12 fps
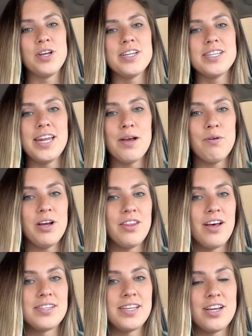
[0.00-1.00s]
Today we're in
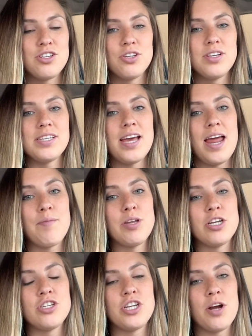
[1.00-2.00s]
Los Angeles and I'm going
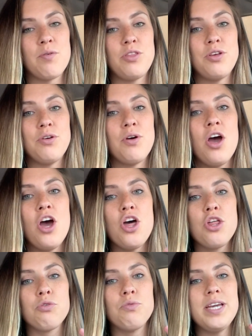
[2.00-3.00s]
to share with you
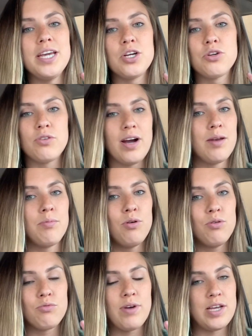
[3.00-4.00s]
3
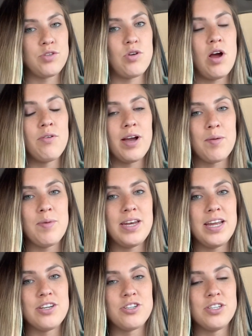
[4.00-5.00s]
incredible restaurant
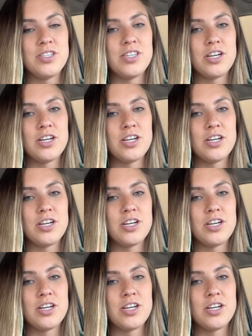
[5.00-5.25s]
recommendations.